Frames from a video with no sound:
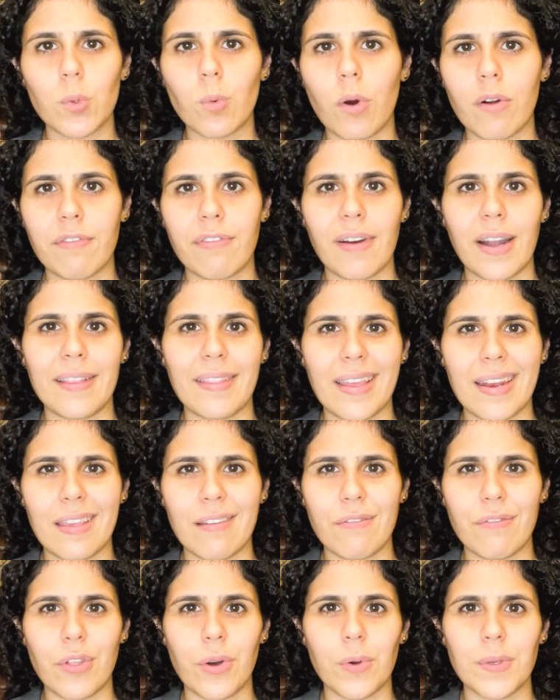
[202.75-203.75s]
You won't find any
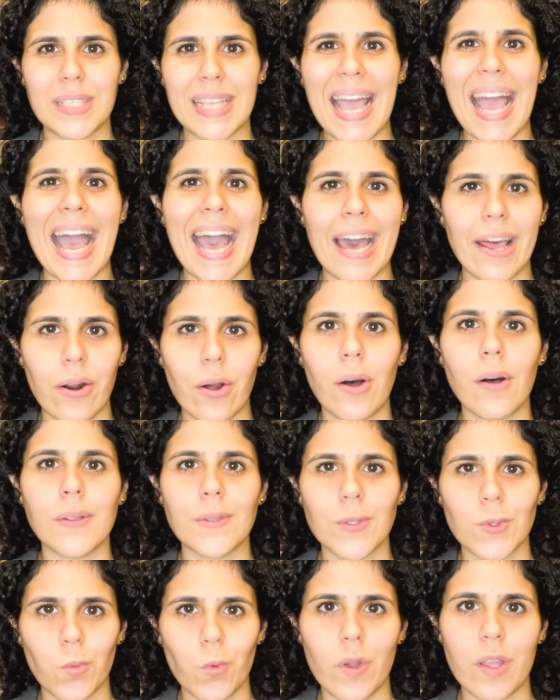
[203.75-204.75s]
of those
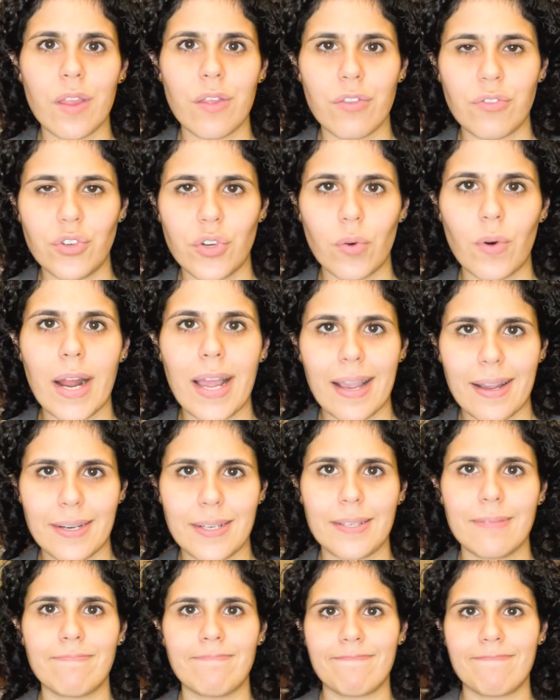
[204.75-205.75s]
add-ons with Direct.